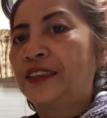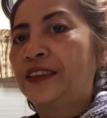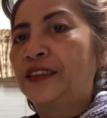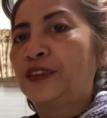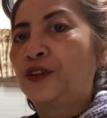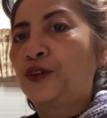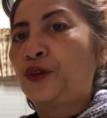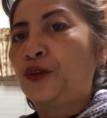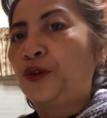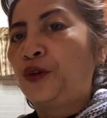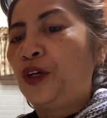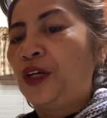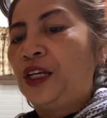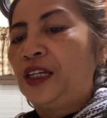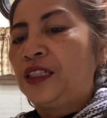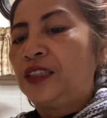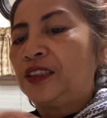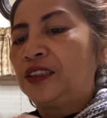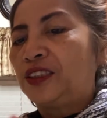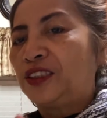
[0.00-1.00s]
So
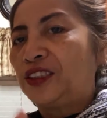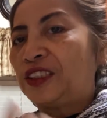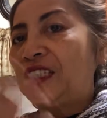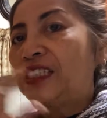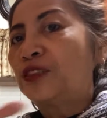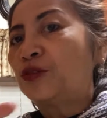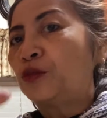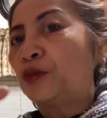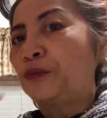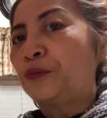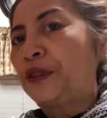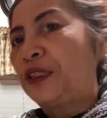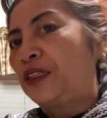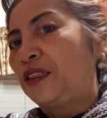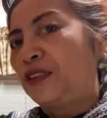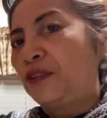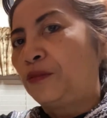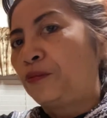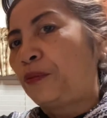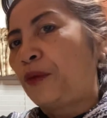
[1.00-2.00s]
this will be
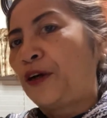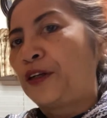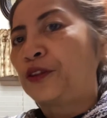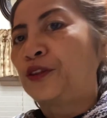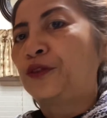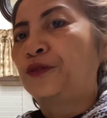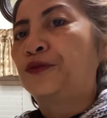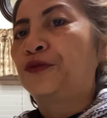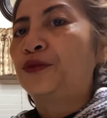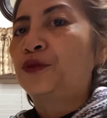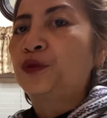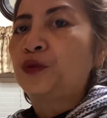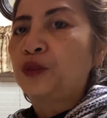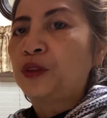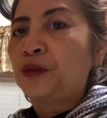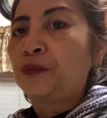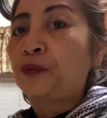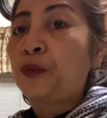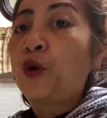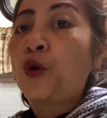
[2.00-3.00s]
part of
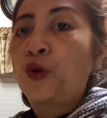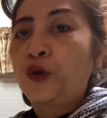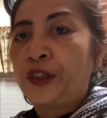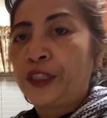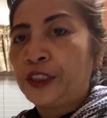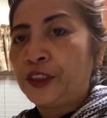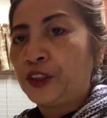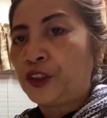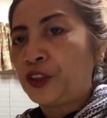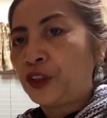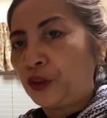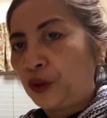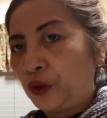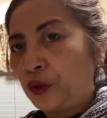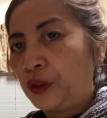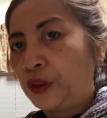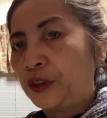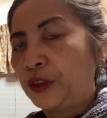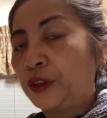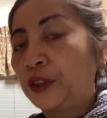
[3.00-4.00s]
the porridge or
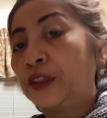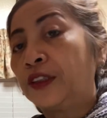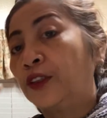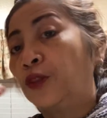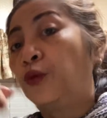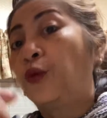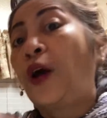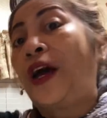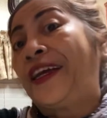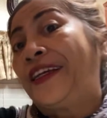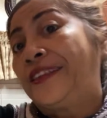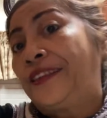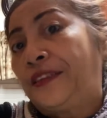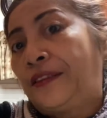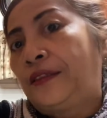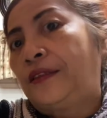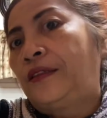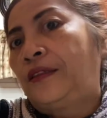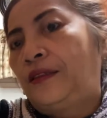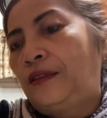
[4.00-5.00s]
the rice.
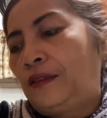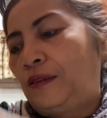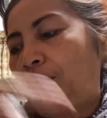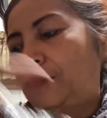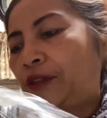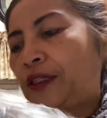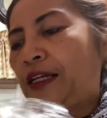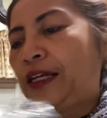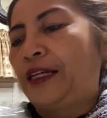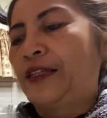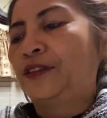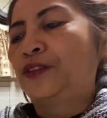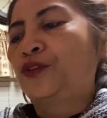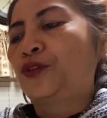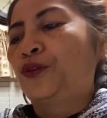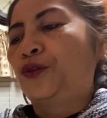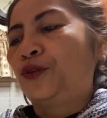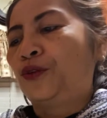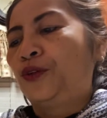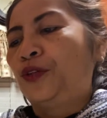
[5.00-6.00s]
Okay, so
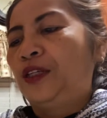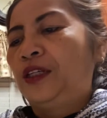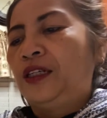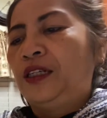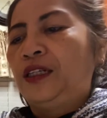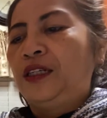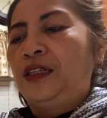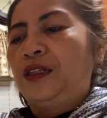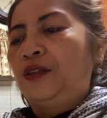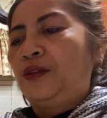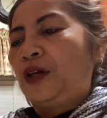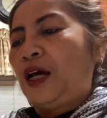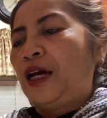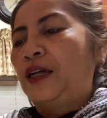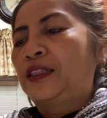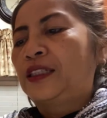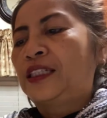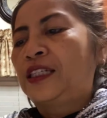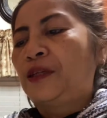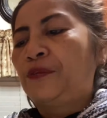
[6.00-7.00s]

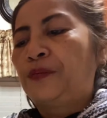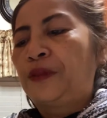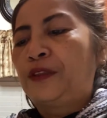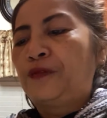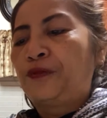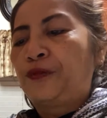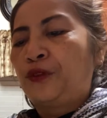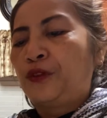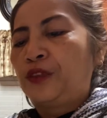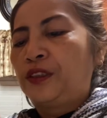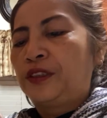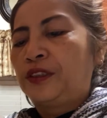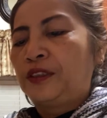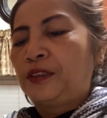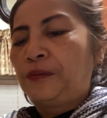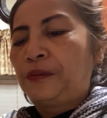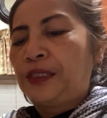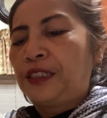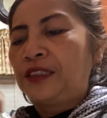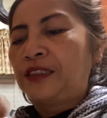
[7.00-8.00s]
I'll keep it for the
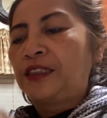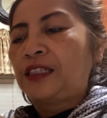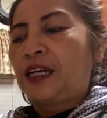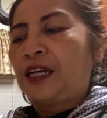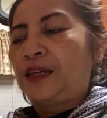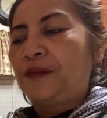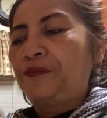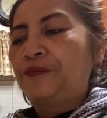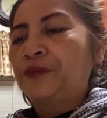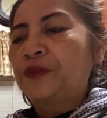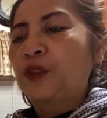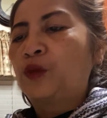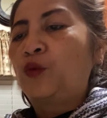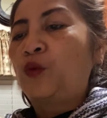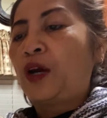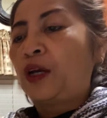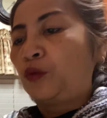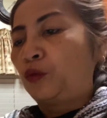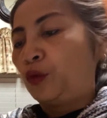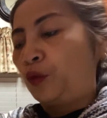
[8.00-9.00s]
meantime
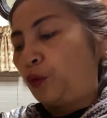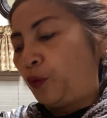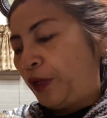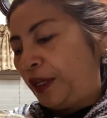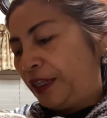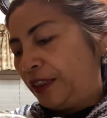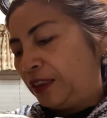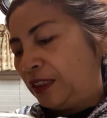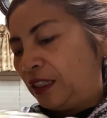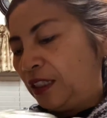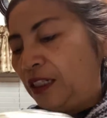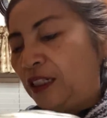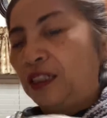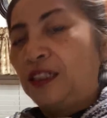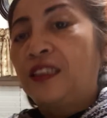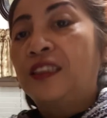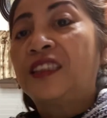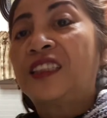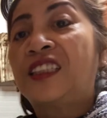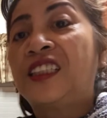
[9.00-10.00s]
while we wait
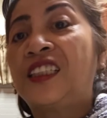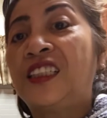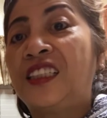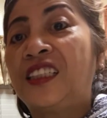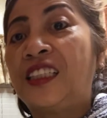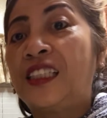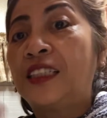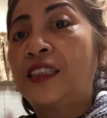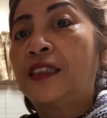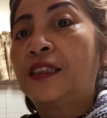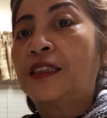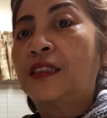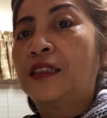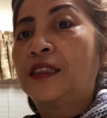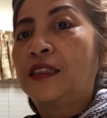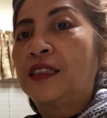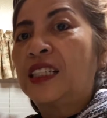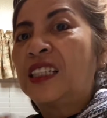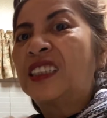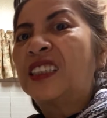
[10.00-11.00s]
till this.
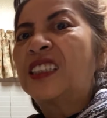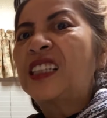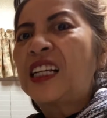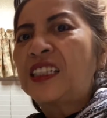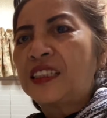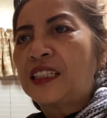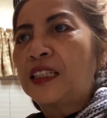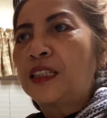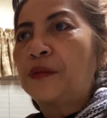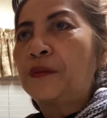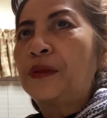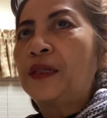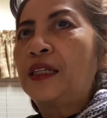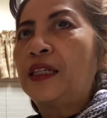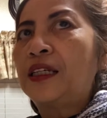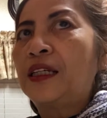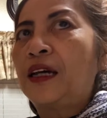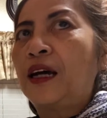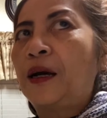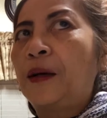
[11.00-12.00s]
It's not gonna
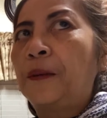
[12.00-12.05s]
be.